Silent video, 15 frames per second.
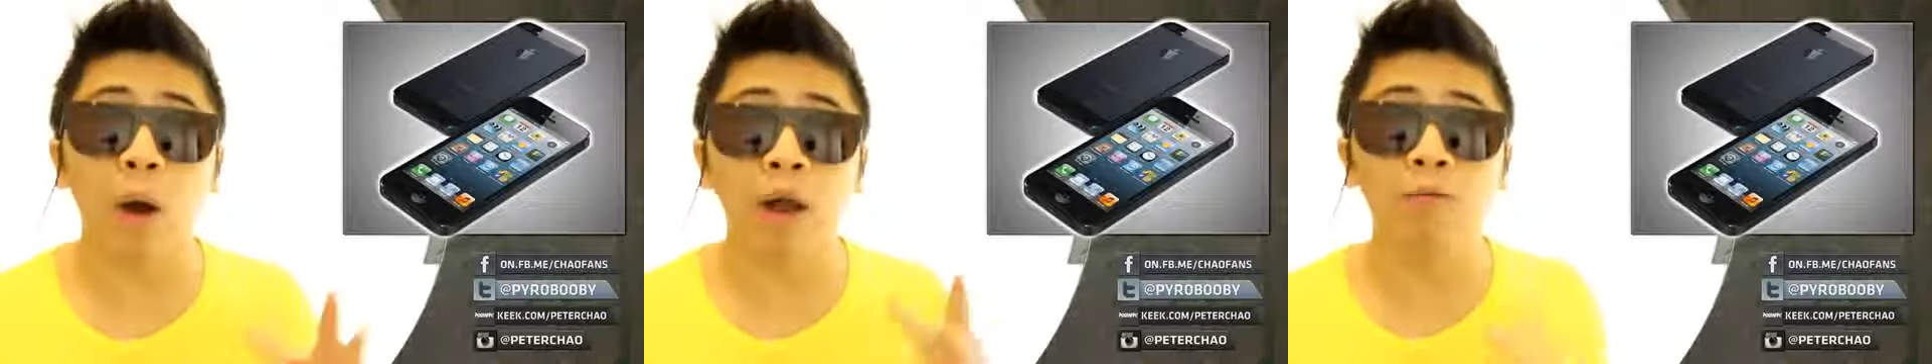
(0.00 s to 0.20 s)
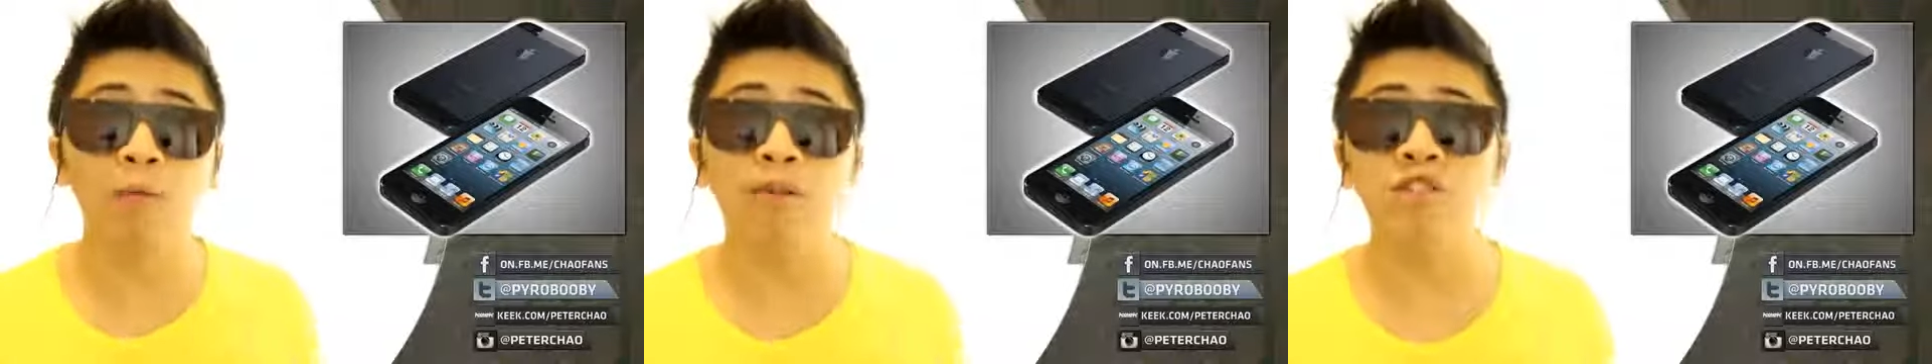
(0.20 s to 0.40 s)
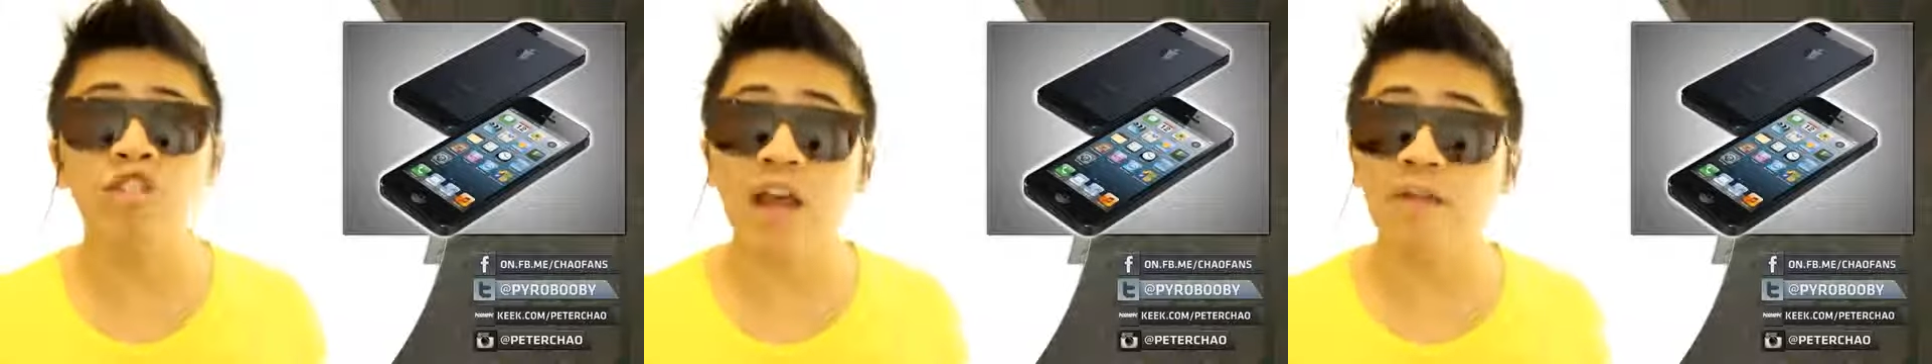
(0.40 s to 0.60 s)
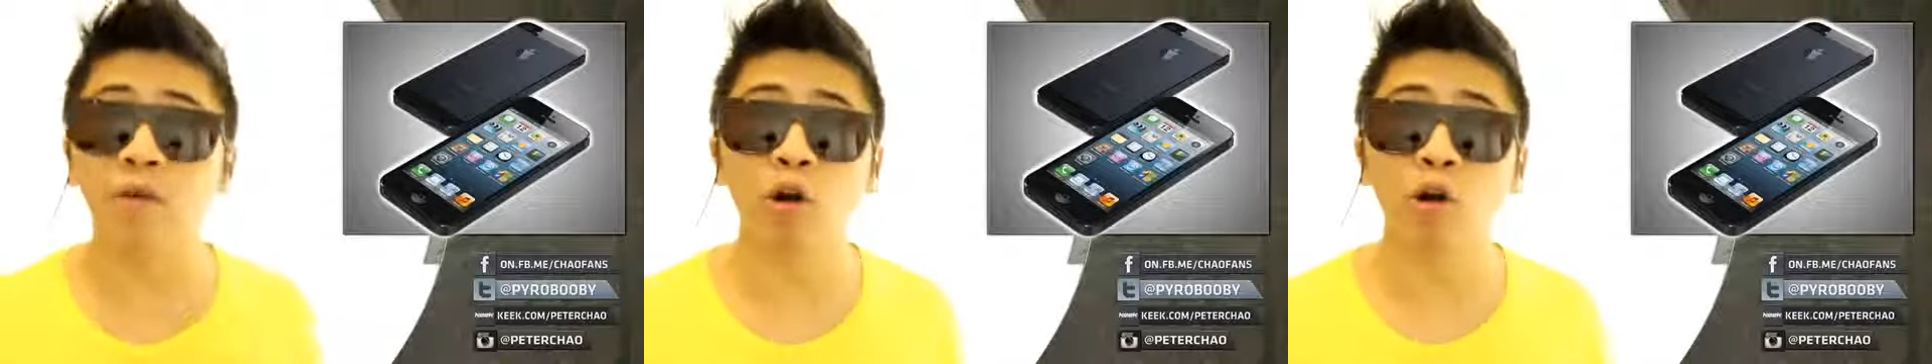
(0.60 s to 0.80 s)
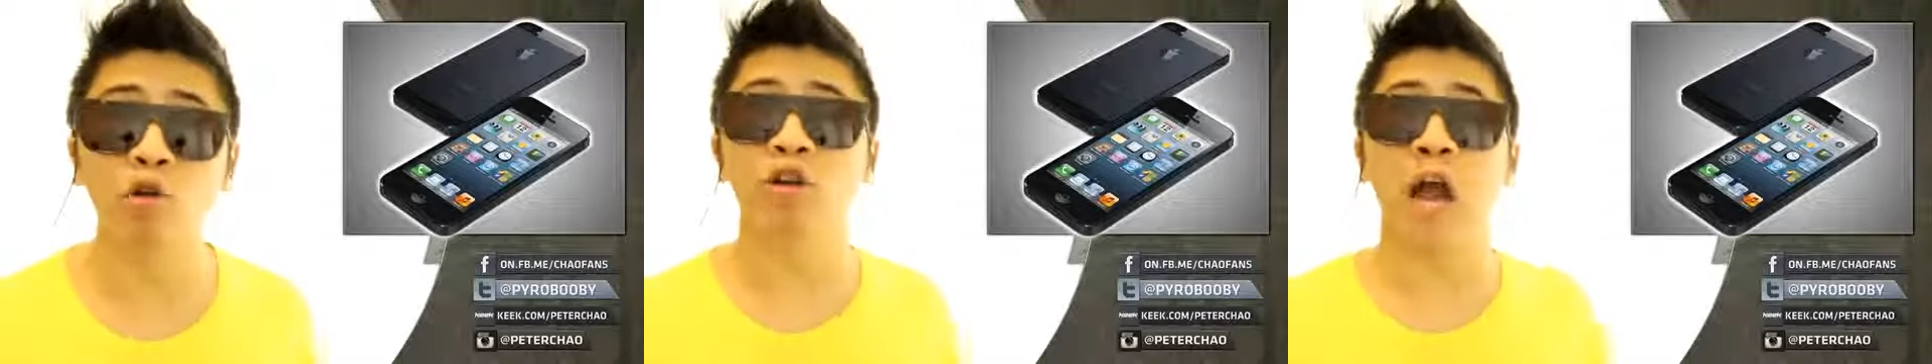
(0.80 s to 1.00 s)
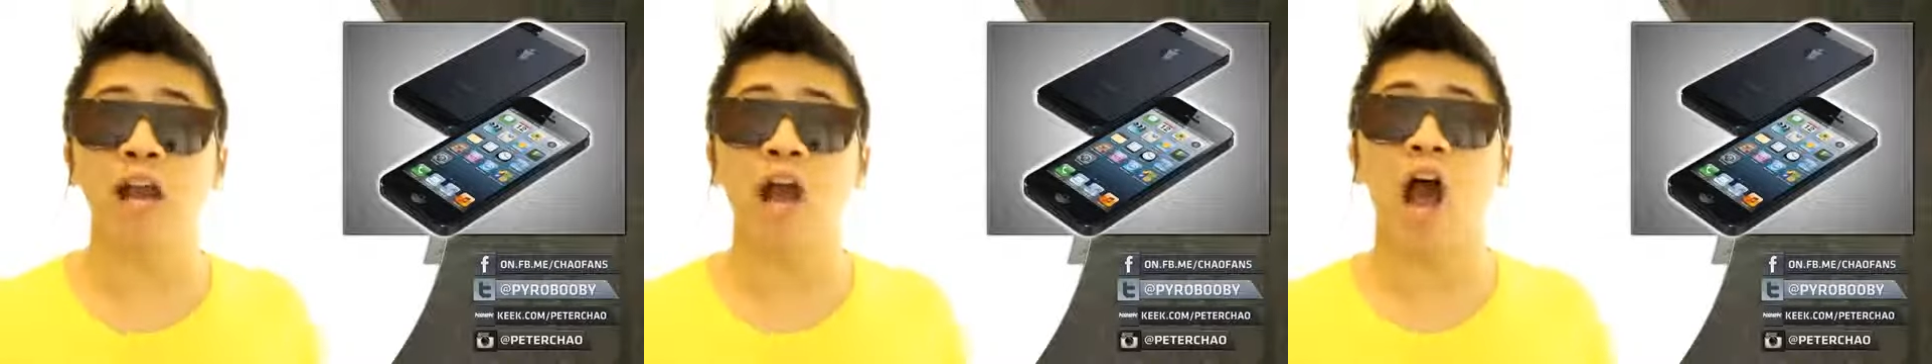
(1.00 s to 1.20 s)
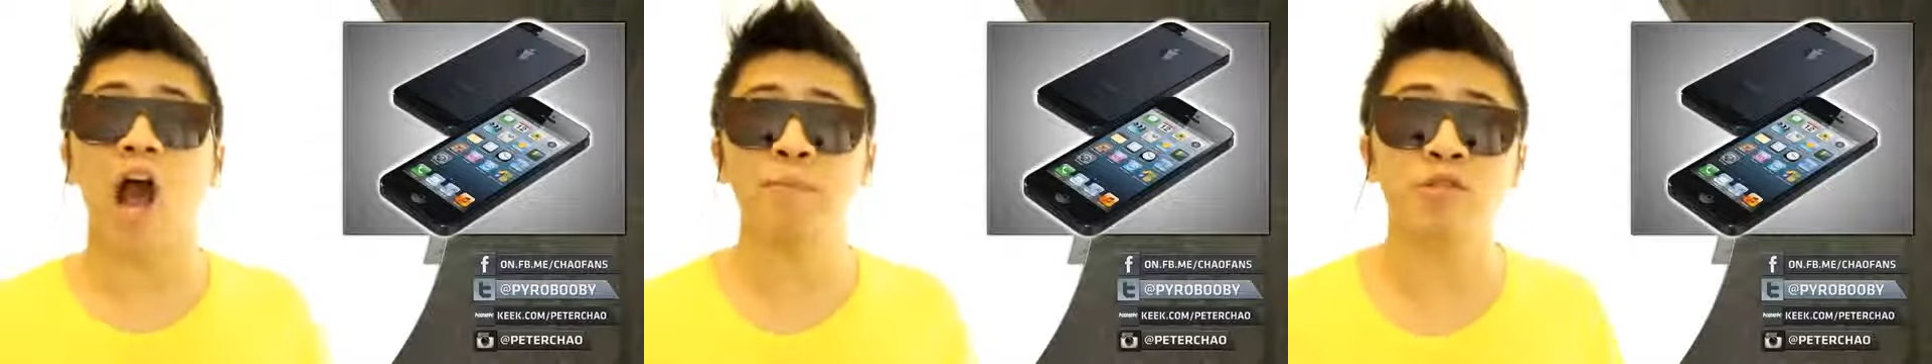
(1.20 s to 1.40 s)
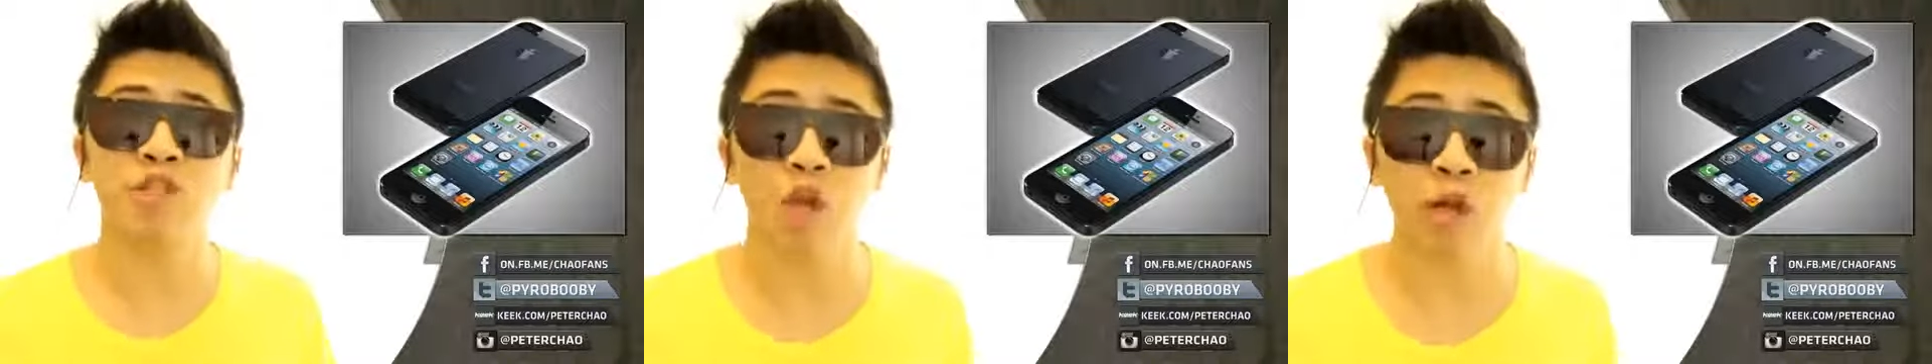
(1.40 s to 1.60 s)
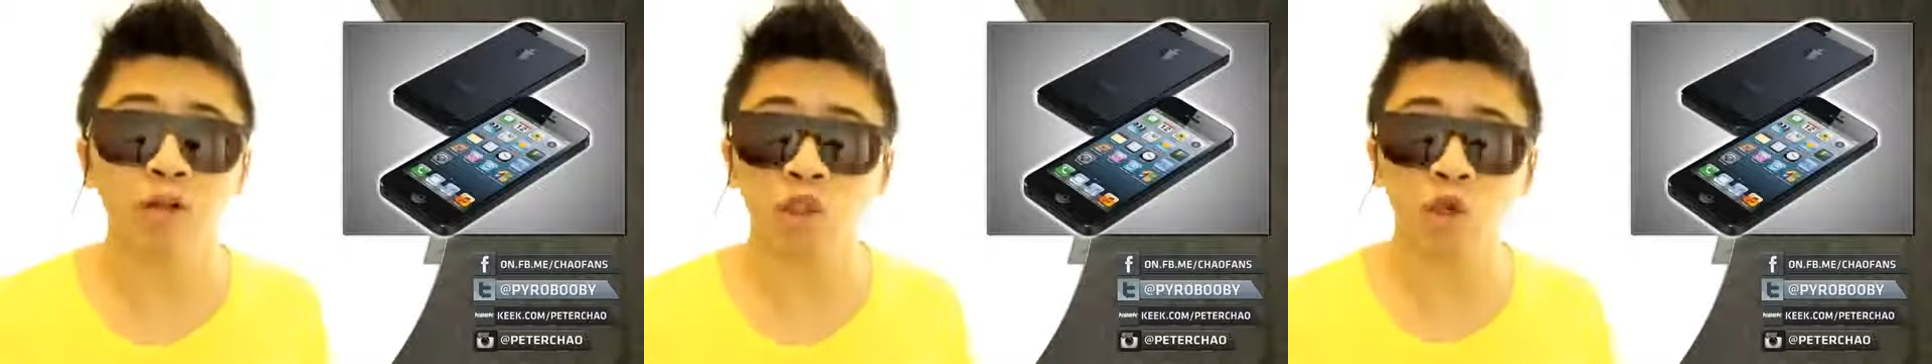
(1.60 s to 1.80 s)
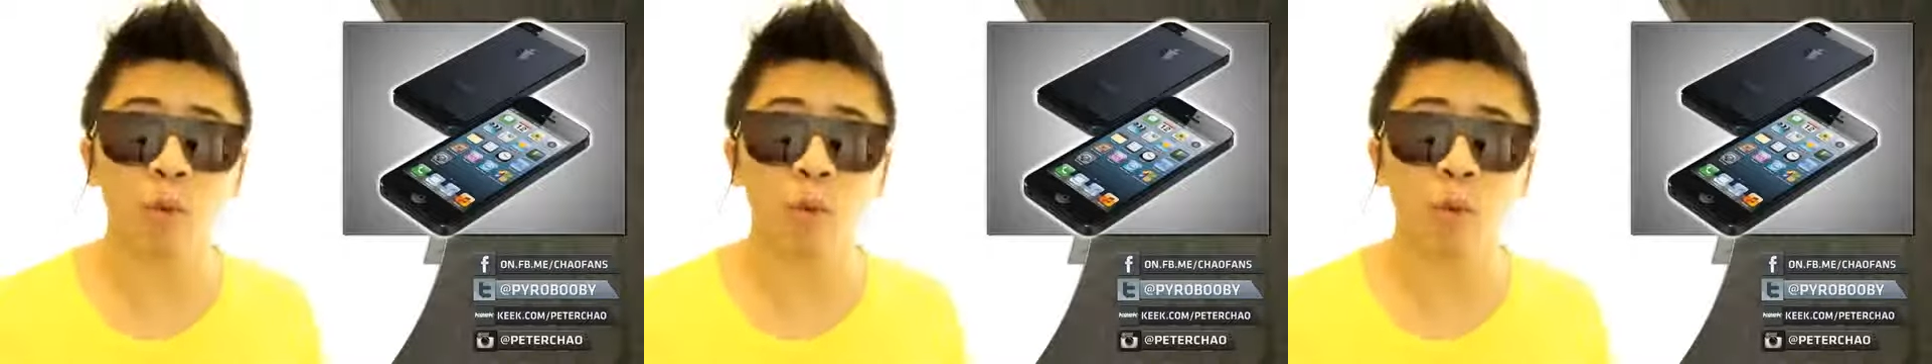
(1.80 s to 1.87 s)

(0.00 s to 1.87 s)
one with several new color options